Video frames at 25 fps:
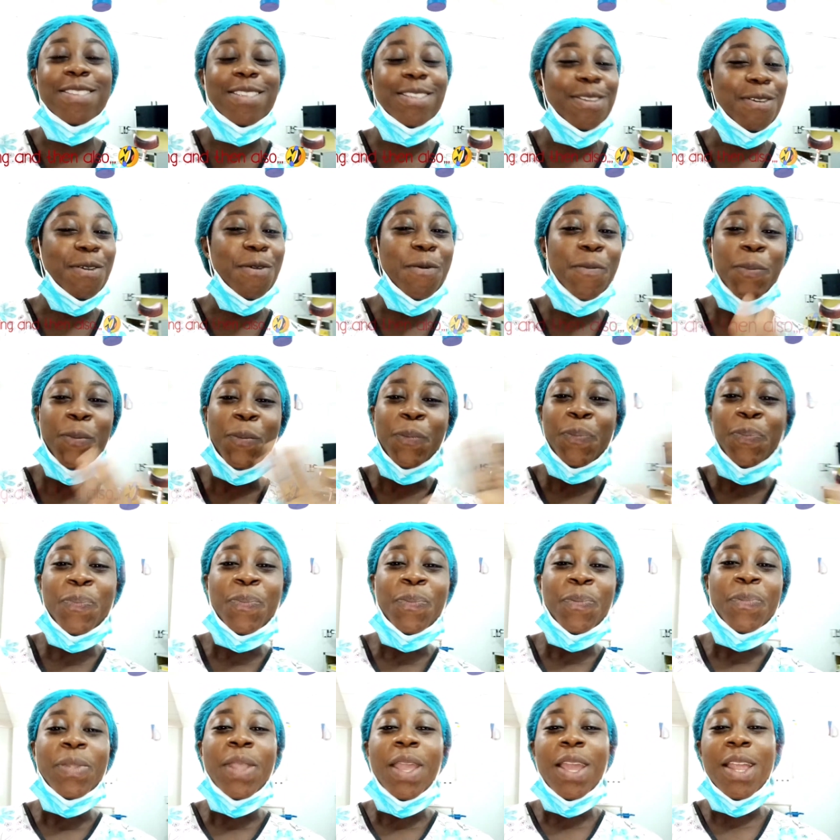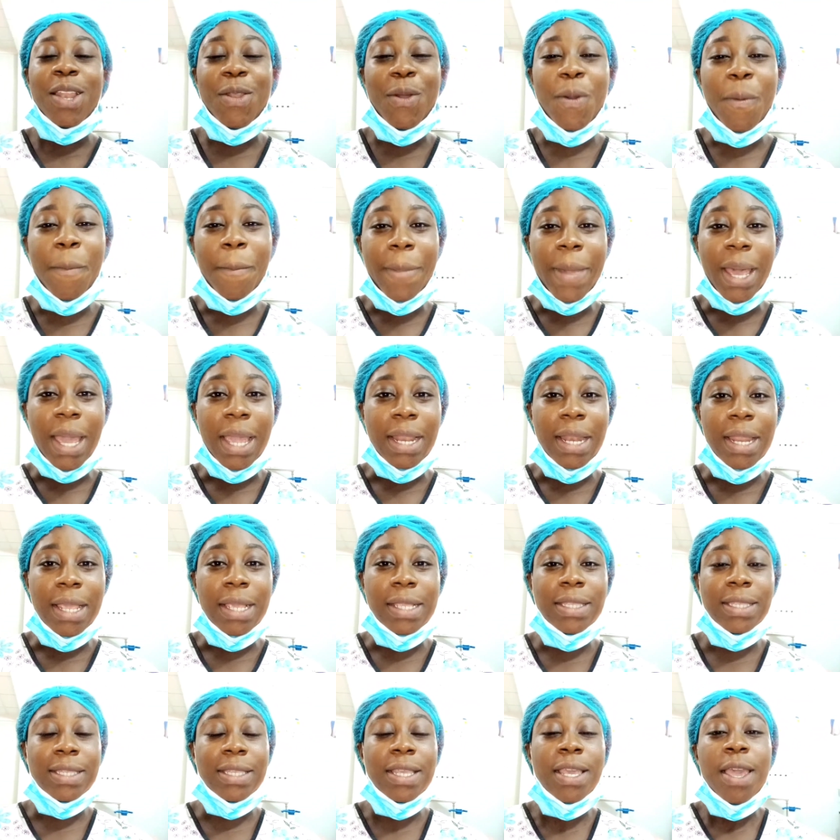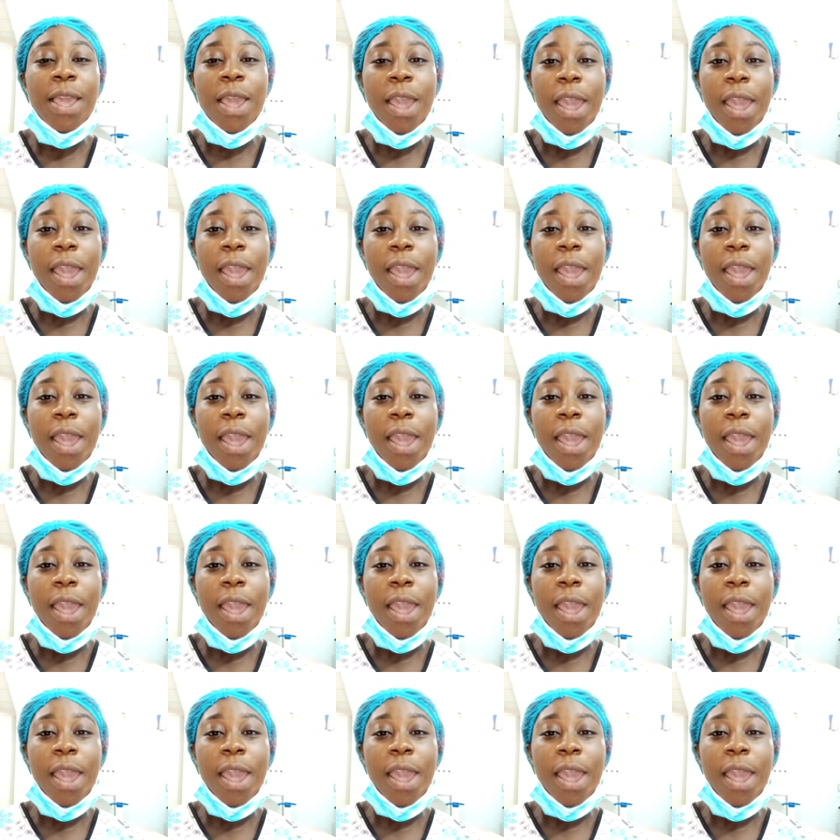so don't mind it.